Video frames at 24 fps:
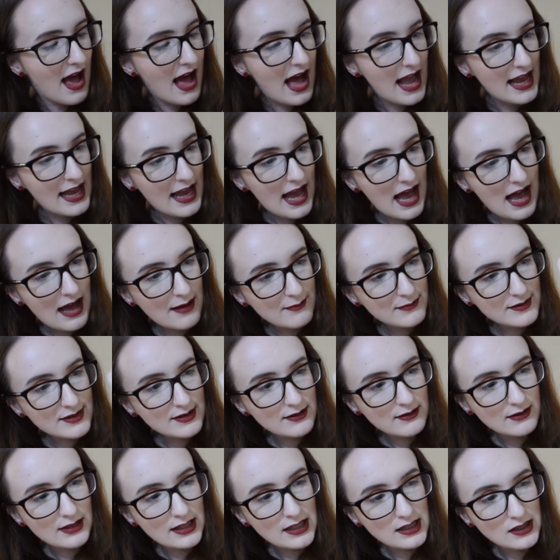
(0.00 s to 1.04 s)
I
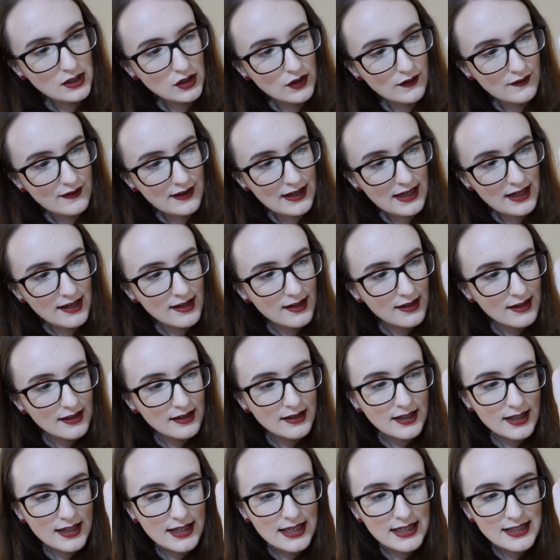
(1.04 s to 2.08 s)
absolutely love it.
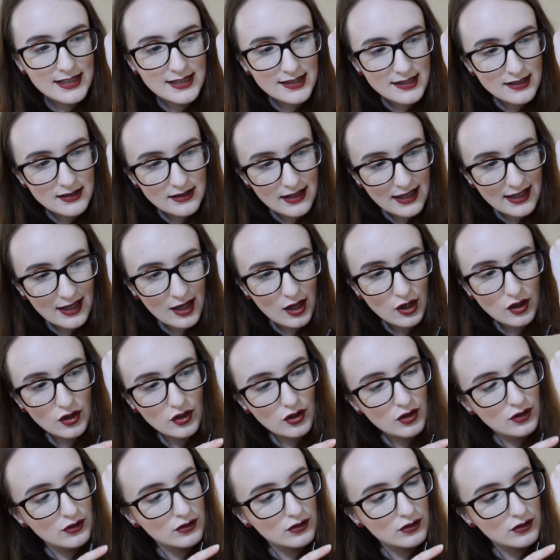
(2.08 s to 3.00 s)
Like it's like a